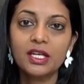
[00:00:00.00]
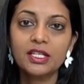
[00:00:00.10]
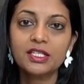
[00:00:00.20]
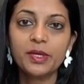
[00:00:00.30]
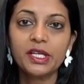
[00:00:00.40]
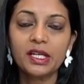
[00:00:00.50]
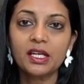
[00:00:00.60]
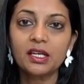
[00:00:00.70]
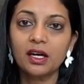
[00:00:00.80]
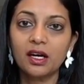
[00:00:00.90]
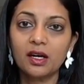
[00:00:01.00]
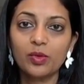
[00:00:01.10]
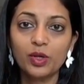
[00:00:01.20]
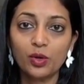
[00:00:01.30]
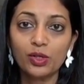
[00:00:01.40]
Typically,
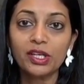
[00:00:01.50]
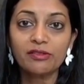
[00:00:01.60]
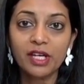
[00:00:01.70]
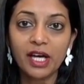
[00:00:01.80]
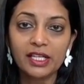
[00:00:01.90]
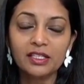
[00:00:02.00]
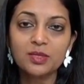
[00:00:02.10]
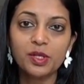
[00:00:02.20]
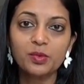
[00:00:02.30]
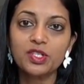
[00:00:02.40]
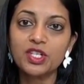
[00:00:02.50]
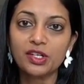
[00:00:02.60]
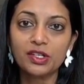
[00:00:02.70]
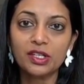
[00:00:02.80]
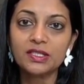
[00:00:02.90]
we don't give guidance, but we
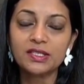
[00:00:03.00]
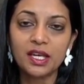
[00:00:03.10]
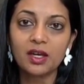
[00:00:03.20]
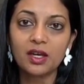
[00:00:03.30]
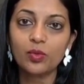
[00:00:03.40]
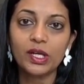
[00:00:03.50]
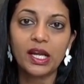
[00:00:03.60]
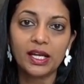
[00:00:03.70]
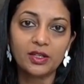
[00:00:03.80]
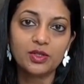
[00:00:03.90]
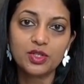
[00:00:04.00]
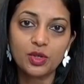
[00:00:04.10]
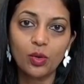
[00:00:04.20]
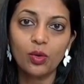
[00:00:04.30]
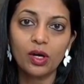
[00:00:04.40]
generally say we like to
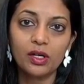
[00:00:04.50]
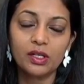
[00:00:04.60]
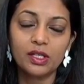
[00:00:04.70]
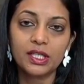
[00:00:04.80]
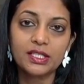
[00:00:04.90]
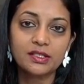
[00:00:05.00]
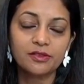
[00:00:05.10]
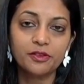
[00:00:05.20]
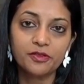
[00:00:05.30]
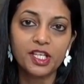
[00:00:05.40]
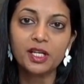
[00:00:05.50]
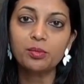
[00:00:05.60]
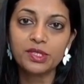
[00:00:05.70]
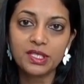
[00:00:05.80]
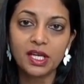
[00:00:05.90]
show at least a
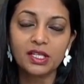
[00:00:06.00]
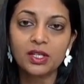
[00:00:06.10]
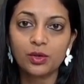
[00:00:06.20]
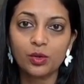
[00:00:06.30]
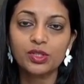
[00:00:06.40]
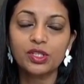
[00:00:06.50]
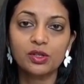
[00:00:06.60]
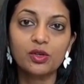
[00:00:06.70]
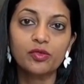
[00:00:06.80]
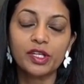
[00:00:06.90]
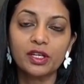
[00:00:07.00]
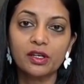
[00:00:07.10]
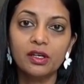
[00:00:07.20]
15% growth year over year.